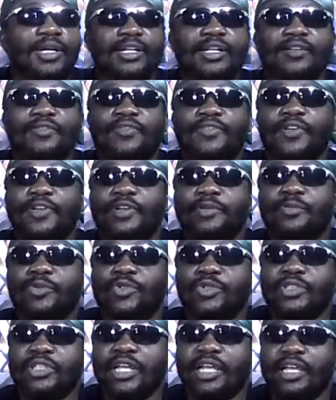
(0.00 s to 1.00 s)
So why not
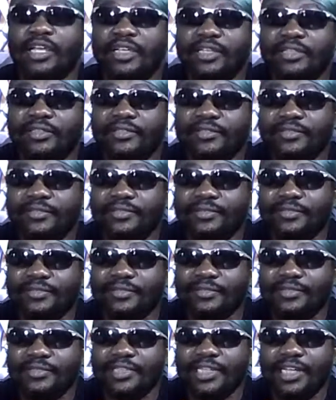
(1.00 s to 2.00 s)
fear the Most High
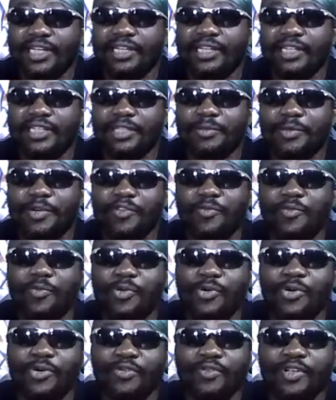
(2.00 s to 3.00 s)
and let him
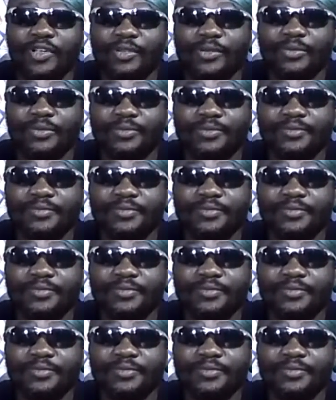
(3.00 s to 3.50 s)
have power over you?